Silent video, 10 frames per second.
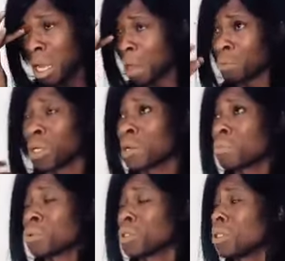I'm not a
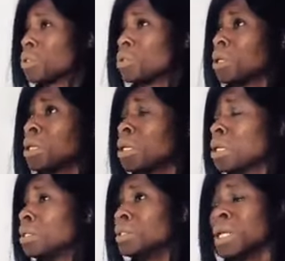prostitute.
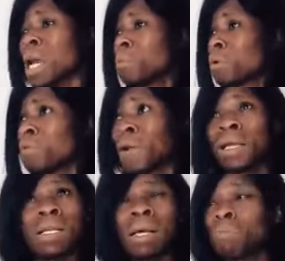I
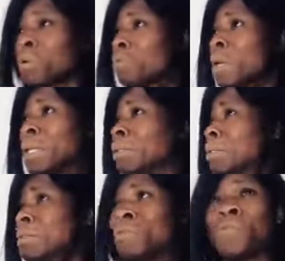
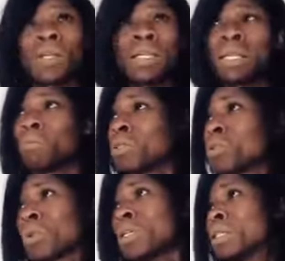provide free
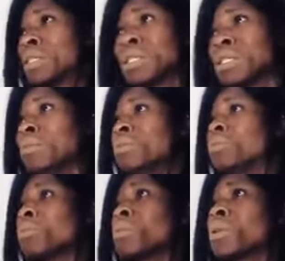demonstrations
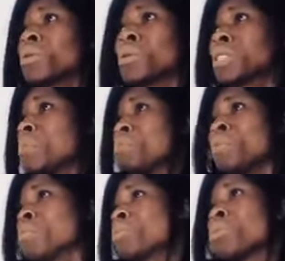because some
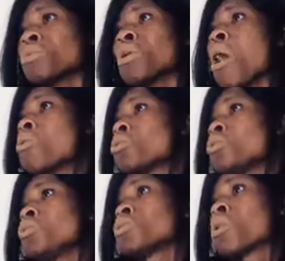people don't know how
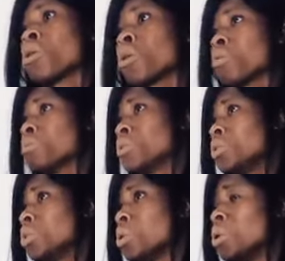to use
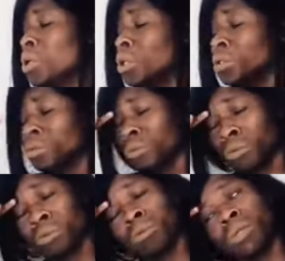condoms, you know.
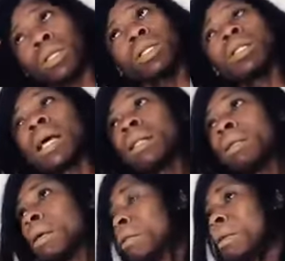
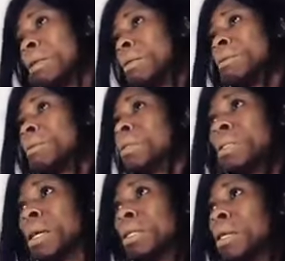
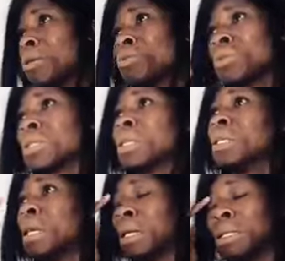They're using
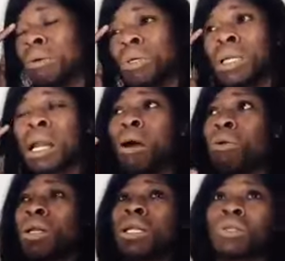it the other way
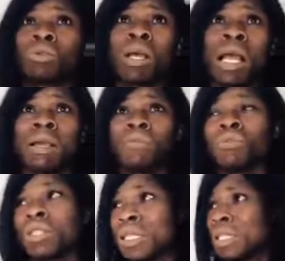around, so I have
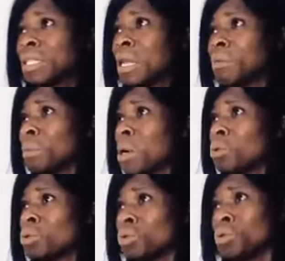to teach them
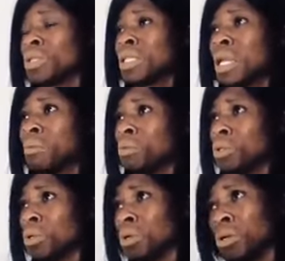how to use them,
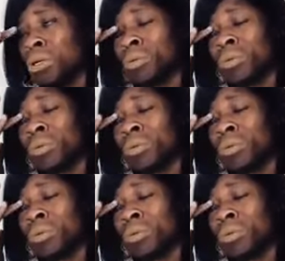you know.